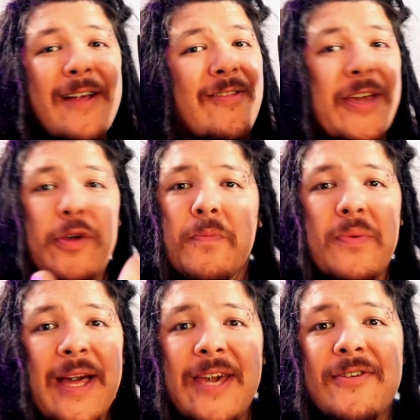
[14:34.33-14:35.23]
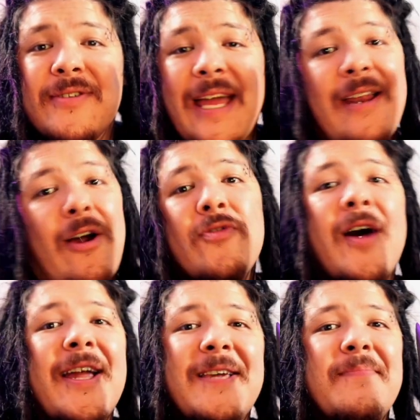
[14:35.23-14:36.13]
like your players and
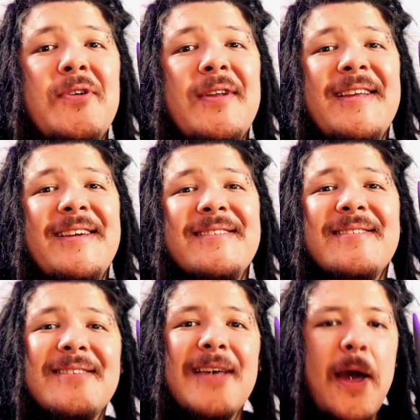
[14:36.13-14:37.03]
online communities.